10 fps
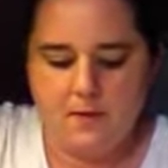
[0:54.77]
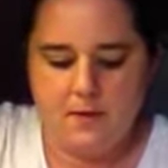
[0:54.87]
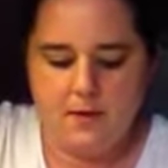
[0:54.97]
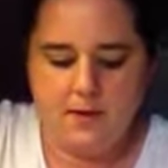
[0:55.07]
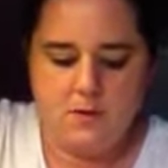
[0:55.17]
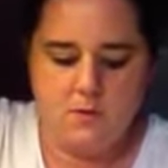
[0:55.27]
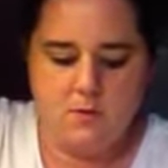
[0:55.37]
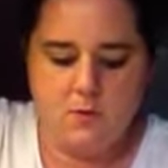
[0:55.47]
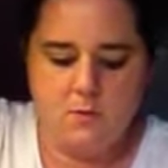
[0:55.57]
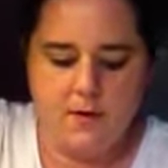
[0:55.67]
I want
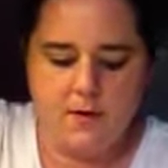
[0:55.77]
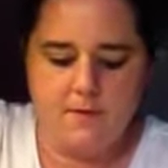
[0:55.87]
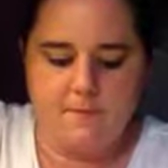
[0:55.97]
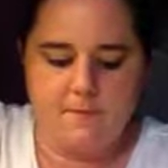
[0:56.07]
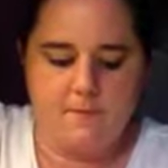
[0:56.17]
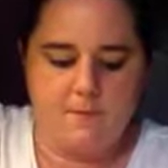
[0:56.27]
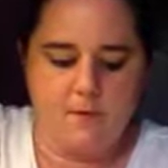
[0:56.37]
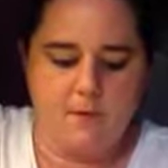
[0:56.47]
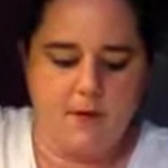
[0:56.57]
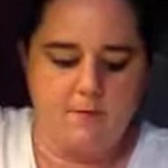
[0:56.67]
to open it the
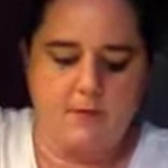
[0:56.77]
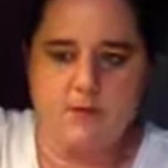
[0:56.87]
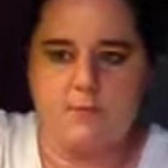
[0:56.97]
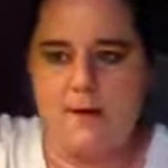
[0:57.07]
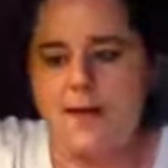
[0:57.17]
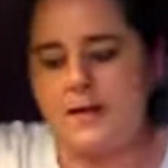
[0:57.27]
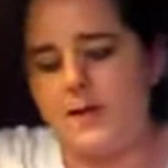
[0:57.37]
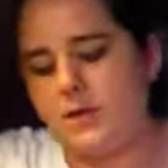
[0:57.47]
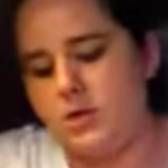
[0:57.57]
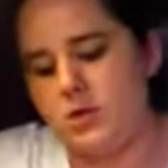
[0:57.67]
way it was
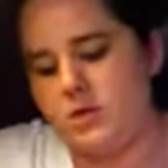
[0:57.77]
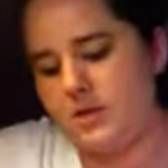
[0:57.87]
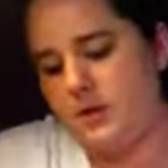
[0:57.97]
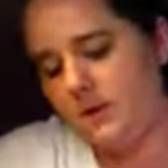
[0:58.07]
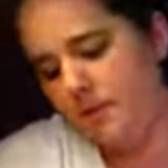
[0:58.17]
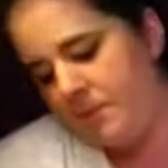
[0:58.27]
packaged, so